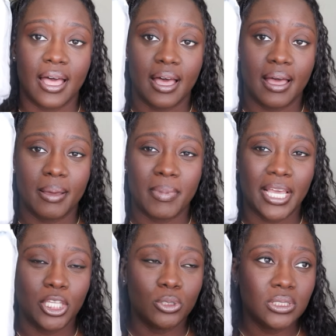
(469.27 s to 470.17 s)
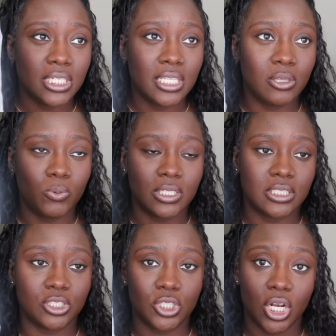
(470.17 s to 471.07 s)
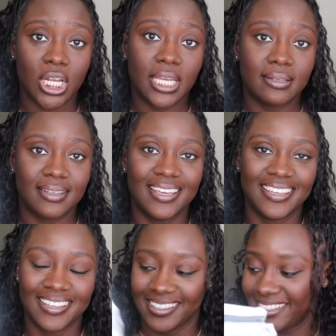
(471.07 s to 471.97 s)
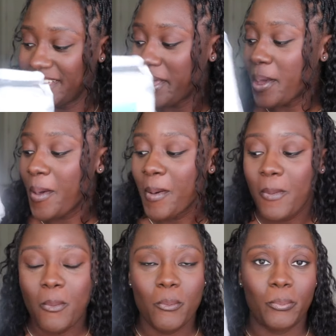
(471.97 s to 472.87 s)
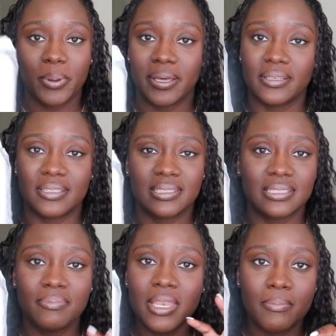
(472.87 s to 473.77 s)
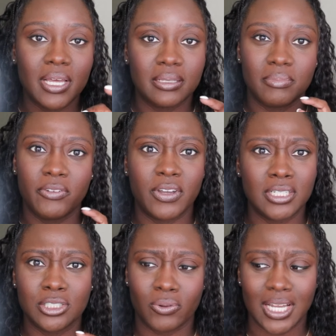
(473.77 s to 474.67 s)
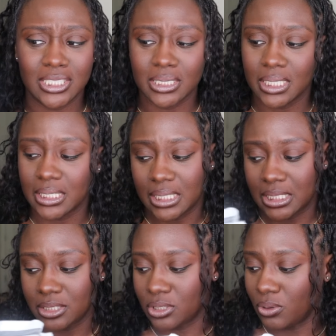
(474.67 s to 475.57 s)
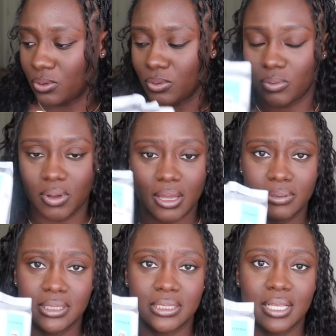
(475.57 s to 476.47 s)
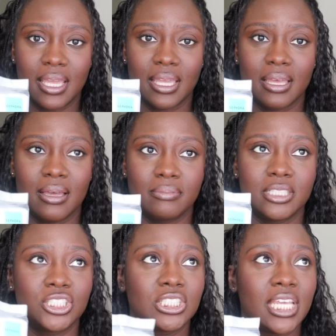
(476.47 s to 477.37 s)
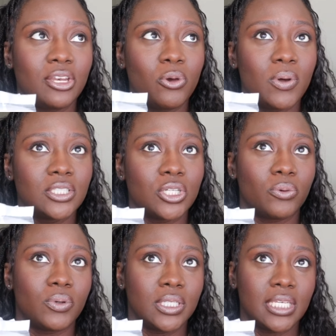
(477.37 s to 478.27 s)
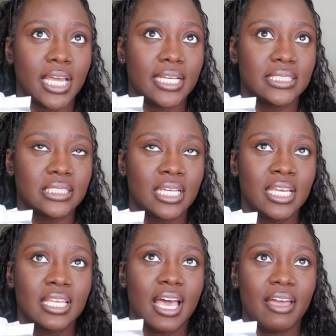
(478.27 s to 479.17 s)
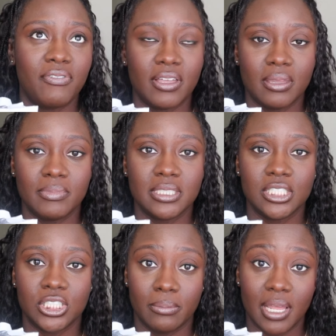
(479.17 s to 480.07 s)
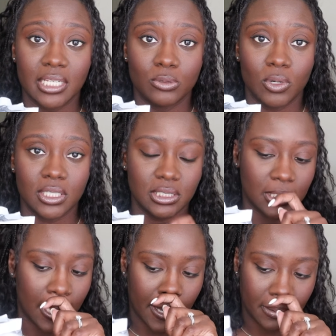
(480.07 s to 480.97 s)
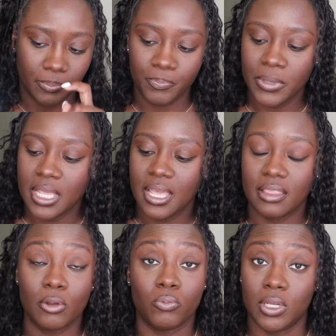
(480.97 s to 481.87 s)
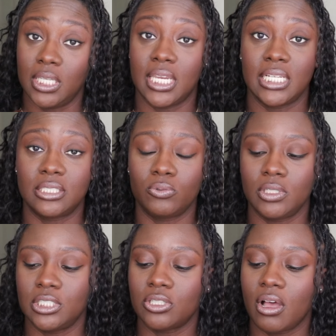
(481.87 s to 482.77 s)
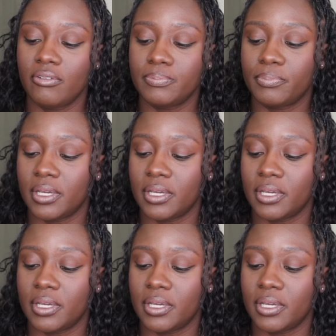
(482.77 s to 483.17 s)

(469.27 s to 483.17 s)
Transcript: Um, I used to get the ones in Target, but something about them, they're very scratchy lately. So I was just like, um, the Shiseido ones are really nice. I found them in T J Maxx once. Um, They're really nice. They're really soft.